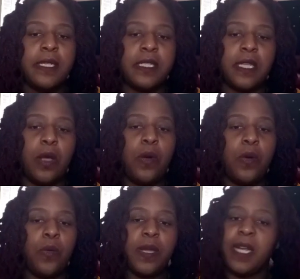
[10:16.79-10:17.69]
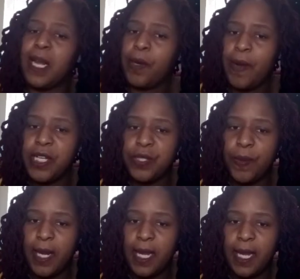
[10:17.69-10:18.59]
So when I
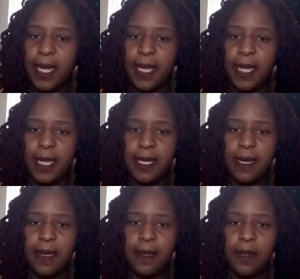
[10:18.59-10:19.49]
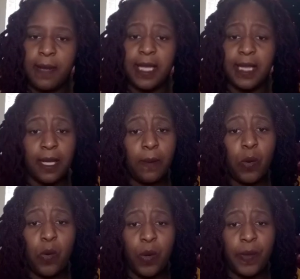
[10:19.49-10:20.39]
graduate, and I think
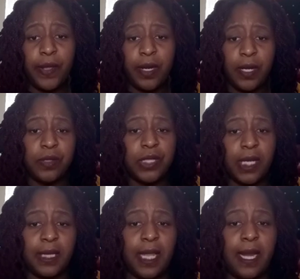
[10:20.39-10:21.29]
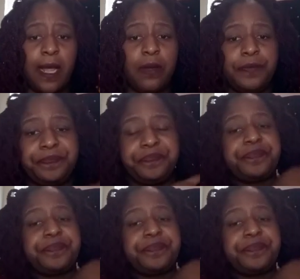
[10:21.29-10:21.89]
I'm going with her to go check that out.